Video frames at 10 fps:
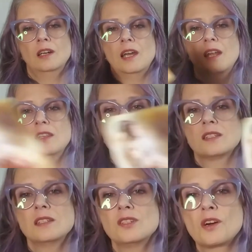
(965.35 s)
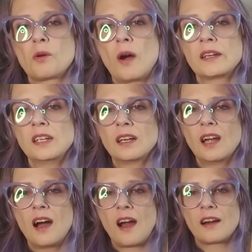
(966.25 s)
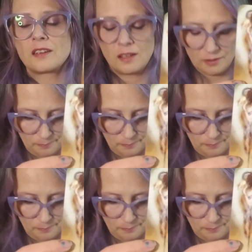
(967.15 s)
And this is your Kuan Yin card.